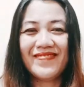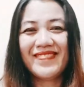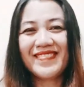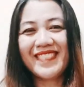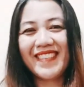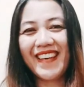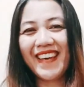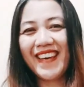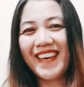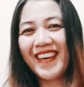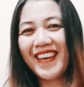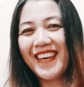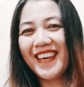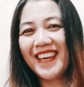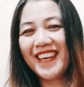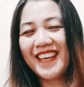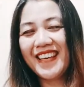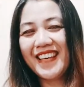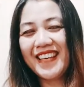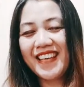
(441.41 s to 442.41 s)
Okay?
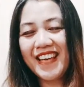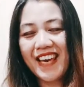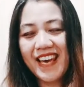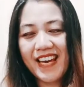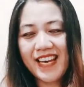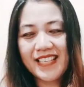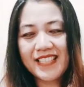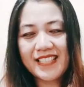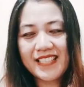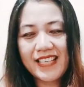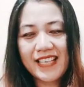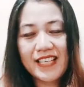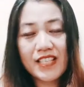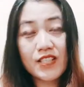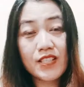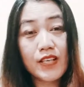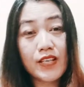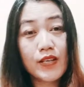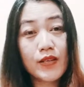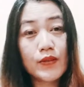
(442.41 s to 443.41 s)
Yes.
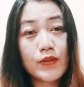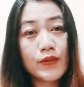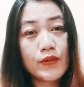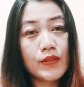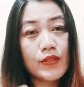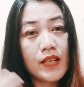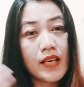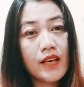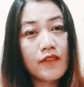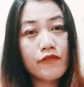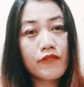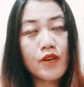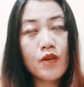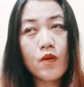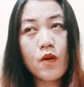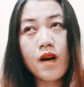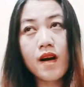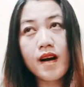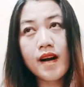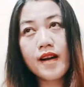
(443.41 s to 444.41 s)
So if you
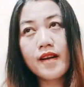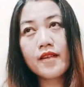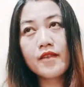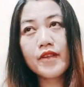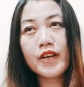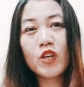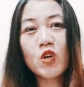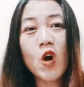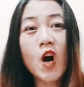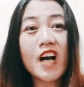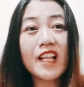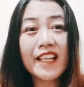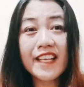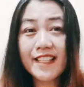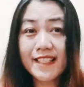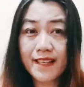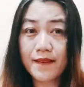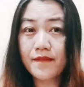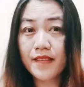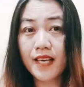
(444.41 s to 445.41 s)
are recalling
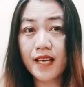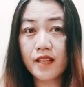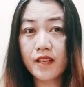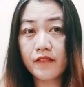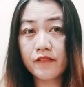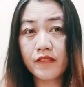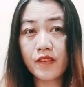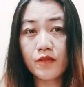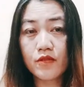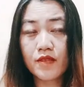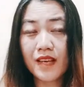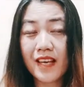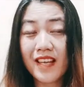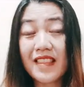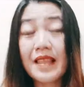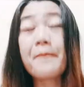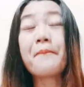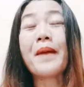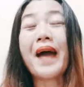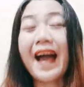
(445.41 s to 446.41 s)
something in the future, in the
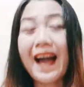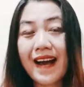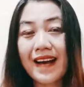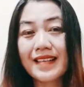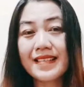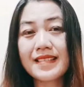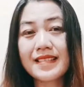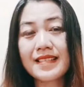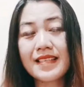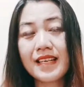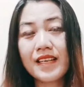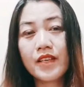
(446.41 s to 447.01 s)
past,